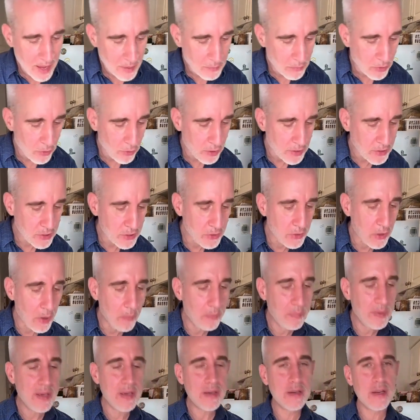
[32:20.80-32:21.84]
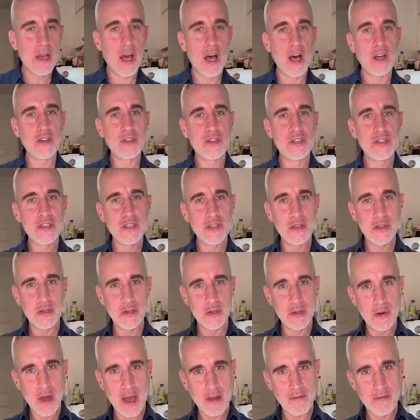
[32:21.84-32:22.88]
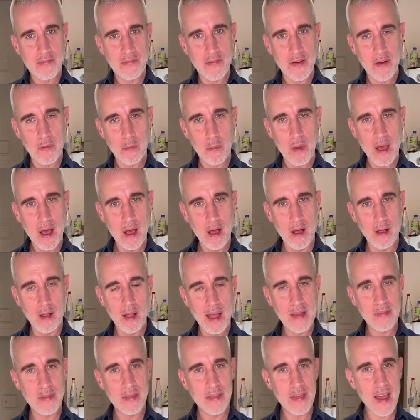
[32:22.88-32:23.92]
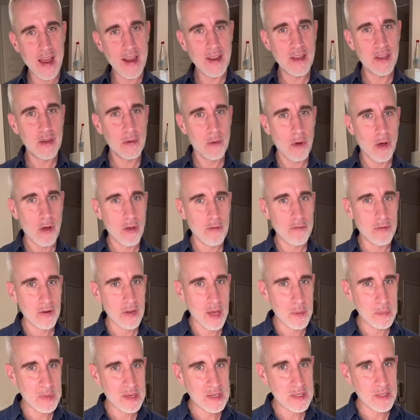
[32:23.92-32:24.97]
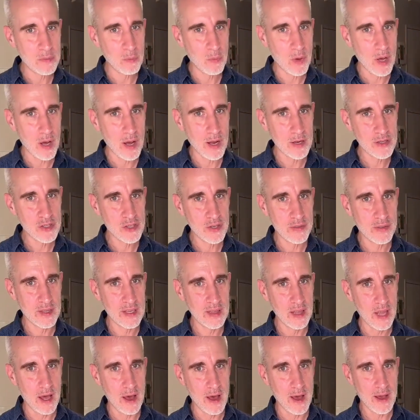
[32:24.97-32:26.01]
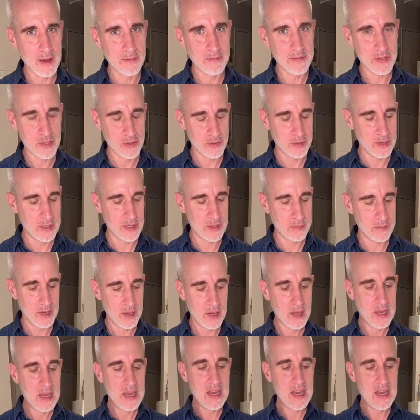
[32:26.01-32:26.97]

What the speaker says: I'm going to bid adieu and farewell, and thank you all for coming to watch the live stream.